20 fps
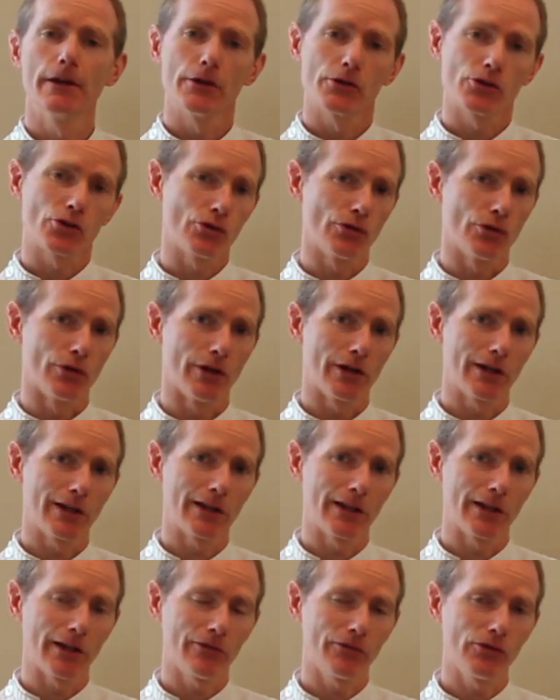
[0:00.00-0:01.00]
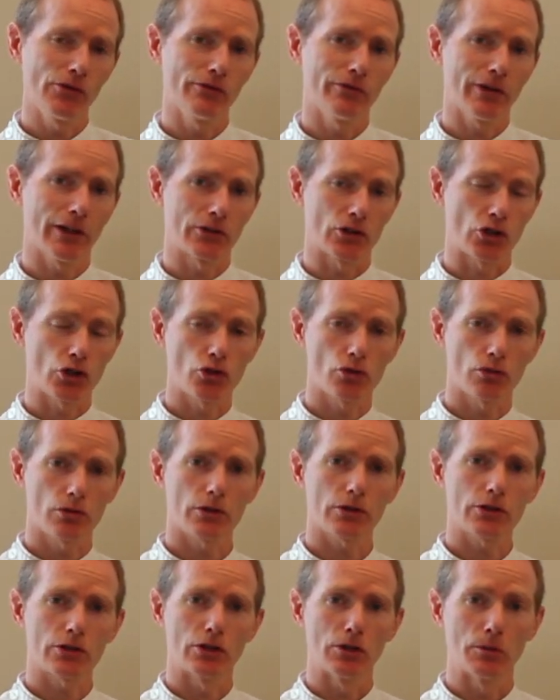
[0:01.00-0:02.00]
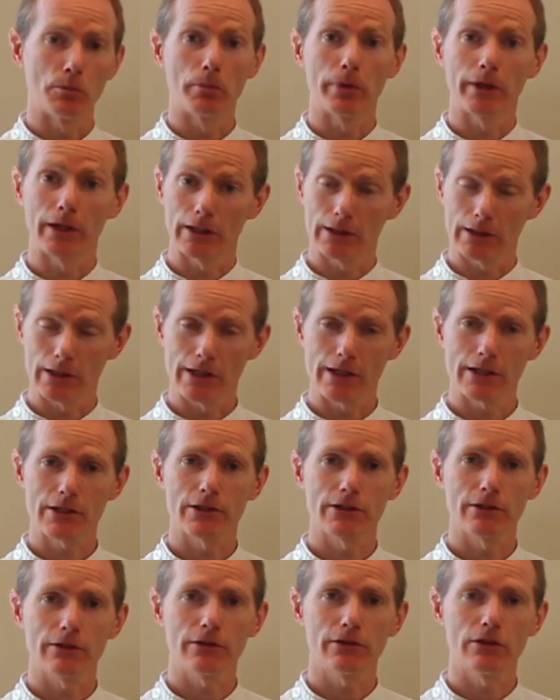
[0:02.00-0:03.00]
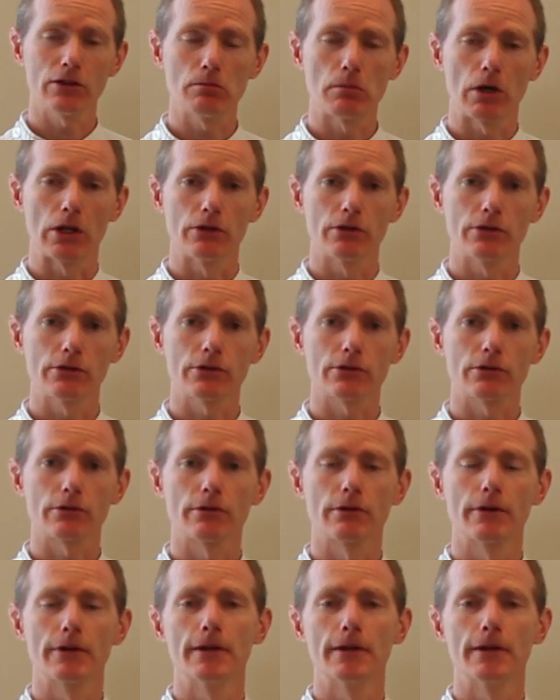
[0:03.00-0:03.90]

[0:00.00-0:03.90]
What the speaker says: So if you've had a short-term pain less than 3 months,